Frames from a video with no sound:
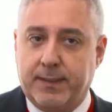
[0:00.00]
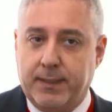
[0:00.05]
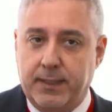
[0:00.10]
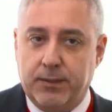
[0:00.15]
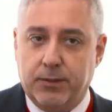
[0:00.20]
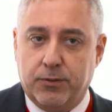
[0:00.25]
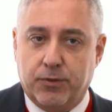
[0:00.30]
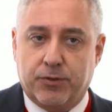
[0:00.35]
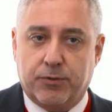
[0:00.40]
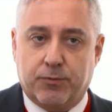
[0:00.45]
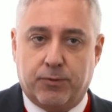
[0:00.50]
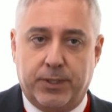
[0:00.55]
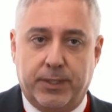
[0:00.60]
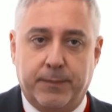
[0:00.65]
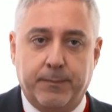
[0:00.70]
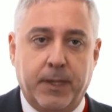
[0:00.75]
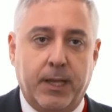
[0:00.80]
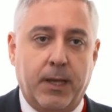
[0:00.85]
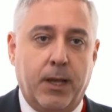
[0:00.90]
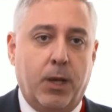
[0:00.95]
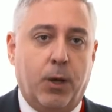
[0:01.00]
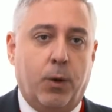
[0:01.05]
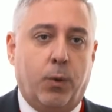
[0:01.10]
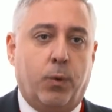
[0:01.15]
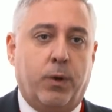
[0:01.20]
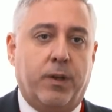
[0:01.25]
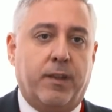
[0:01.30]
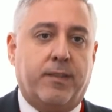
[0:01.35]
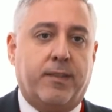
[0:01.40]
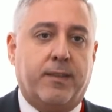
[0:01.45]
industry
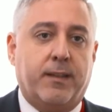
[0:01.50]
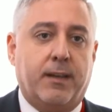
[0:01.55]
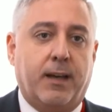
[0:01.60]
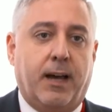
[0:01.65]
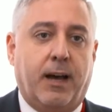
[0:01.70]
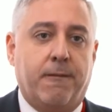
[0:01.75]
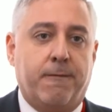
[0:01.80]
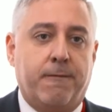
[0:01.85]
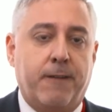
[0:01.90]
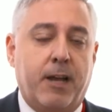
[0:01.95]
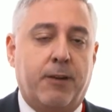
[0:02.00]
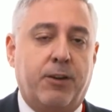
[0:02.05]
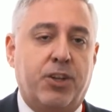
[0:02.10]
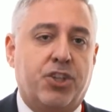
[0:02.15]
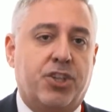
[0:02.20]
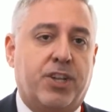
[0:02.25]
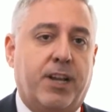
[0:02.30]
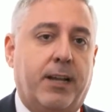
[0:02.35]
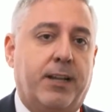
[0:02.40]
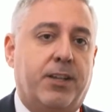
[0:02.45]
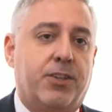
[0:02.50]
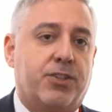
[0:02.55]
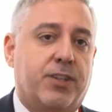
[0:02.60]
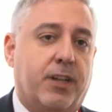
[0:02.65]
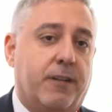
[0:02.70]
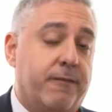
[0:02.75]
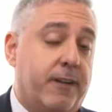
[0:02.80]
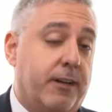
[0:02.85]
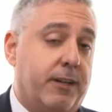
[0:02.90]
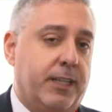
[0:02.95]
with a very challenging
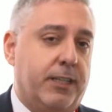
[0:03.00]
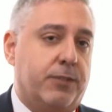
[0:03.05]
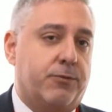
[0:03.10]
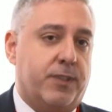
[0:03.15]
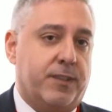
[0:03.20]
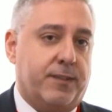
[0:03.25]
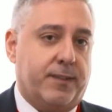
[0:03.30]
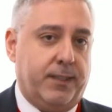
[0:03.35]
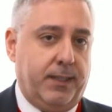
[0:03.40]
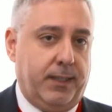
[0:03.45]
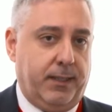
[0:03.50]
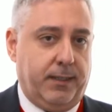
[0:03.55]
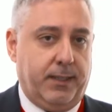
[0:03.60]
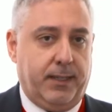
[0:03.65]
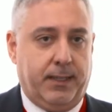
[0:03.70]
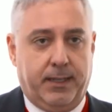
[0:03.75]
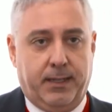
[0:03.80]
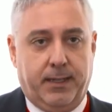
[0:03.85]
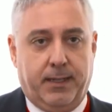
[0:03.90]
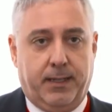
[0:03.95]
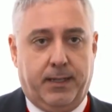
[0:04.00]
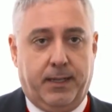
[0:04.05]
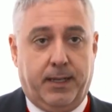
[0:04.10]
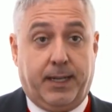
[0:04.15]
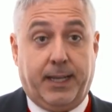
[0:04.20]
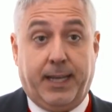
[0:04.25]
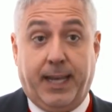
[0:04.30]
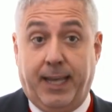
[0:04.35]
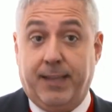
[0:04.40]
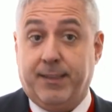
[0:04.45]
and very interesting
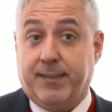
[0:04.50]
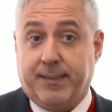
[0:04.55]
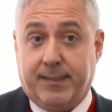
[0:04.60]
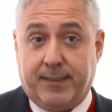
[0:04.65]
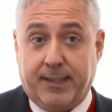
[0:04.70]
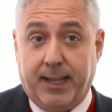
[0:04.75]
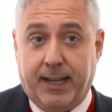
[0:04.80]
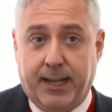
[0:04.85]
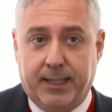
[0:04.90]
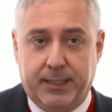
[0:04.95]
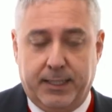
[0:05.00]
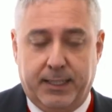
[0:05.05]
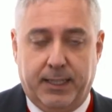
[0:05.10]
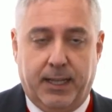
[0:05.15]
case study,